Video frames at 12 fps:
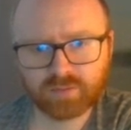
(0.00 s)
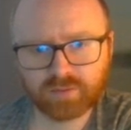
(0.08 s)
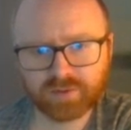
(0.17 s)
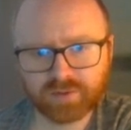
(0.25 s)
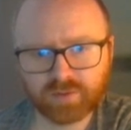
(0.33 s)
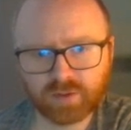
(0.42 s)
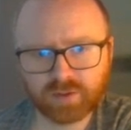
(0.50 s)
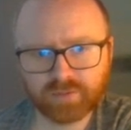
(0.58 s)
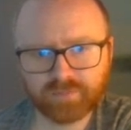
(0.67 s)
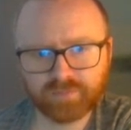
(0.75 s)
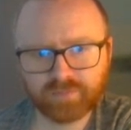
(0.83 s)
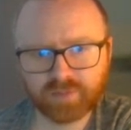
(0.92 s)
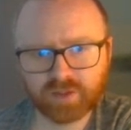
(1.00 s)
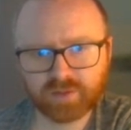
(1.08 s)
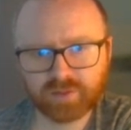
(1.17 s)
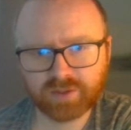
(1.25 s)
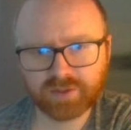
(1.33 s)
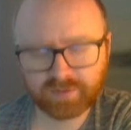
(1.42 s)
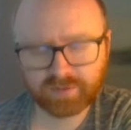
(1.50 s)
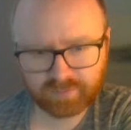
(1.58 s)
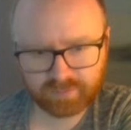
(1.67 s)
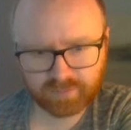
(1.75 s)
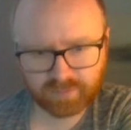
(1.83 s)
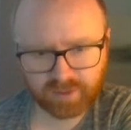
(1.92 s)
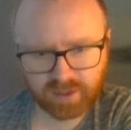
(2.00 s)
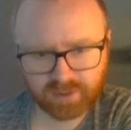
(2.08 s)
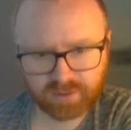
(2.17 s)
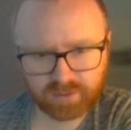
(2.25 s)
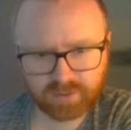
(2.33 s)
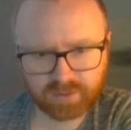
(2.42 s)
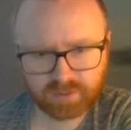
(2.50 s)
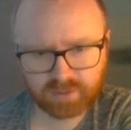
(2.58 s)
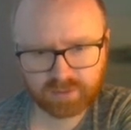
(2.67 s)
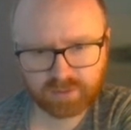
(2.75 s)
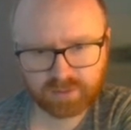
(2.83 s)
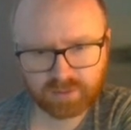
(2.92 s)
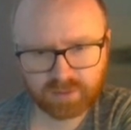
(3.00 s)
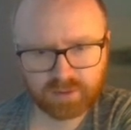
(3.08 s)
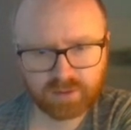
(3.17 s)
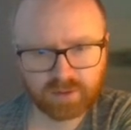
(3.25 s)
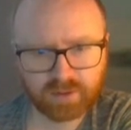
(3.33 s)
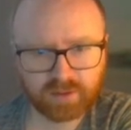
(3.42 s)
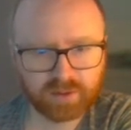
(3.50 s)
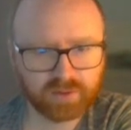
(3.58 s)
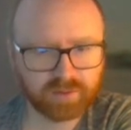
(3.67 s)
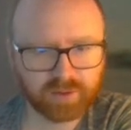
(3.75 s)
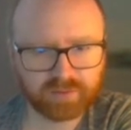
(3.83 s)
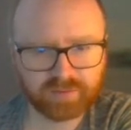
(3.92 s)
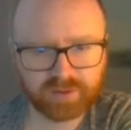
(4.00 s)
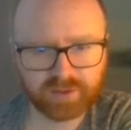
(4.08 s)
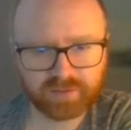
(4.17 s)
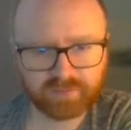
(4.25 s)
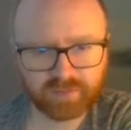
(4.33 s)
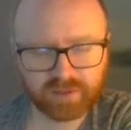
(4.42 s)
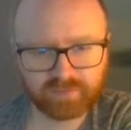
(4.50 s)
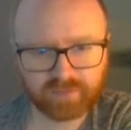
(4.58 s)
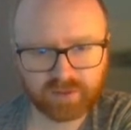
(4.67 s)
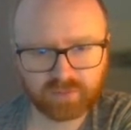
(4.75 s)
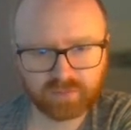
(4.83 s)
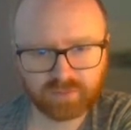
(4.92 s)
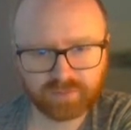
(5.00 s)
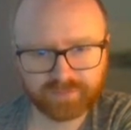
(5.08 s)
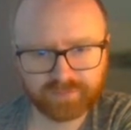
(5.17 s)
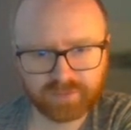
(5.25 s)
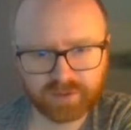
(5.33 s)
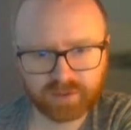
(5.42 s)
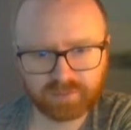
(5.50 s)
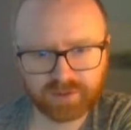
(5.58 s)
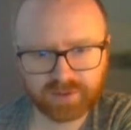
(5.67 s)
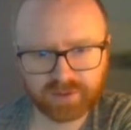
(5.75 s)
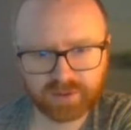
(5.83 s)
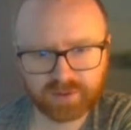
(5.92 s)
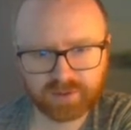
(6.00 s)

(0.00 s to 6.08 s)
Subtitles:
c1, bishop b7, I'm guessing. Let's go bishop d7, then I think I go knight b6